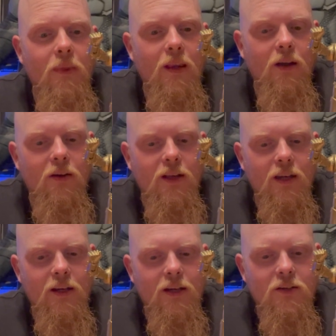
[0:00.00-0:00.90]
I'll get
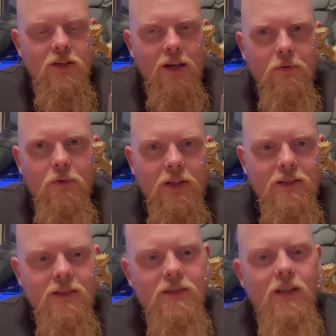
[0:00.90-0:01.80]
in here and try to fix
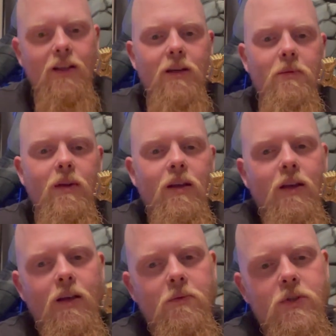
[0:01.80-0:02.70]
this thing up.
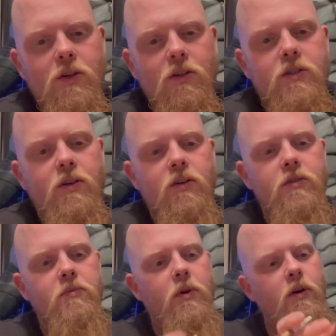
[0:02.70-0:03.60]
I'm sure it screws
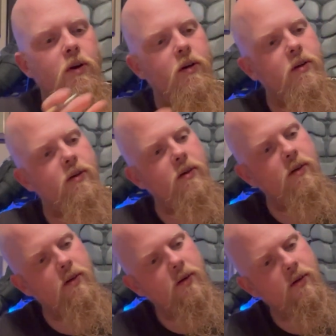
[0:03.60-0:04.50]
apart.
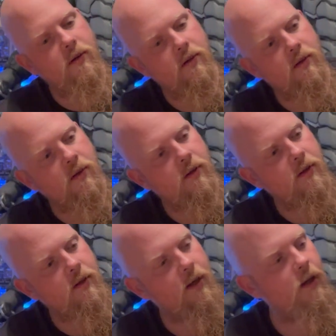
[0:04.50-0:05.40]

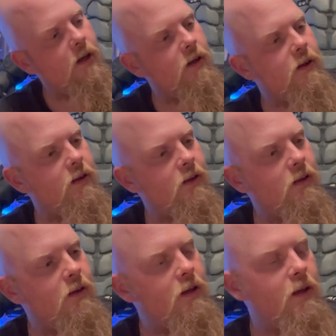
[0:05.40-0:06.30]
Yeah.
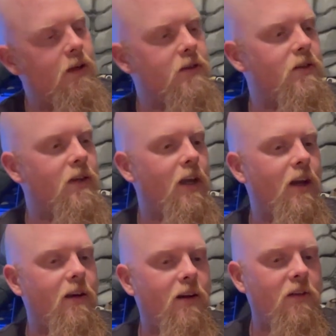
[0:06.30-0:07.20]
So
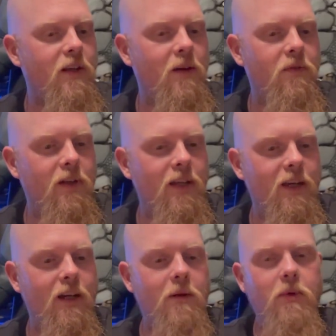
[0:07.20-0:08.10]
yeah, I'll definitely get
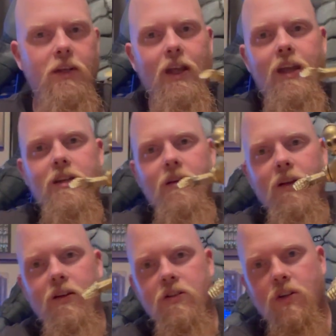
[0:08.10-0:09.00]
in there. But
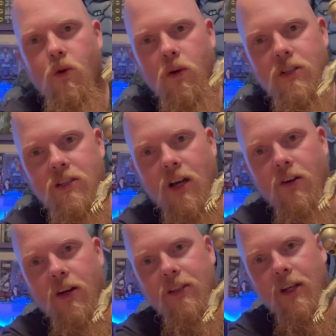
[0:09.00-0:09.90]
there's a coin slot
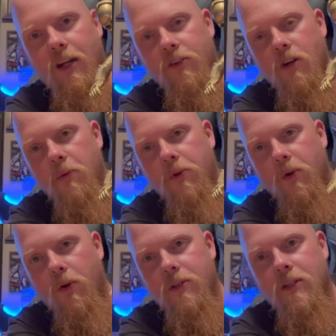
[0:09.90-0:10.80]
right there. You drop
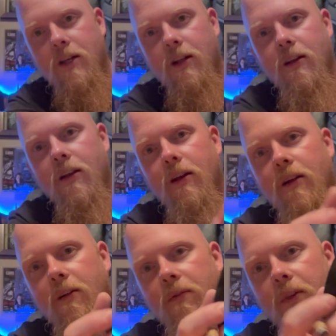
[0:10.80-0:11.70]
your coins in it.
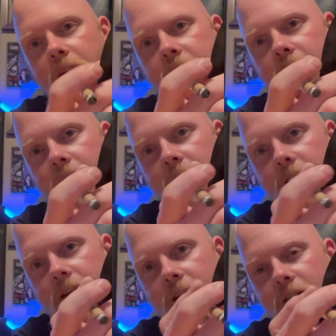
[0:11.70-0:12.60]
There's a
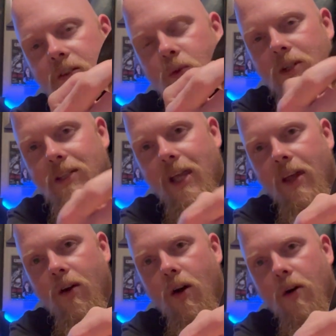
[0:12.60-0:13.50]
twist that
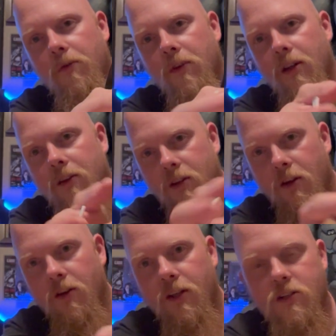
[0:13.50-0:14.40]
off and then, you
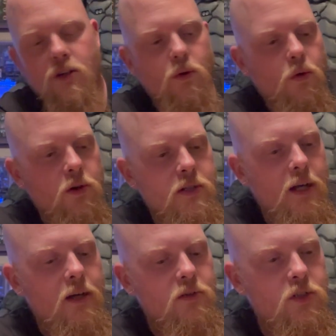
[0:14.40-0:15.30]
know, get your quarters
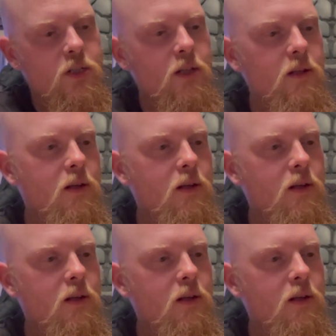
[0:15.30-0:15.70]
out and shit.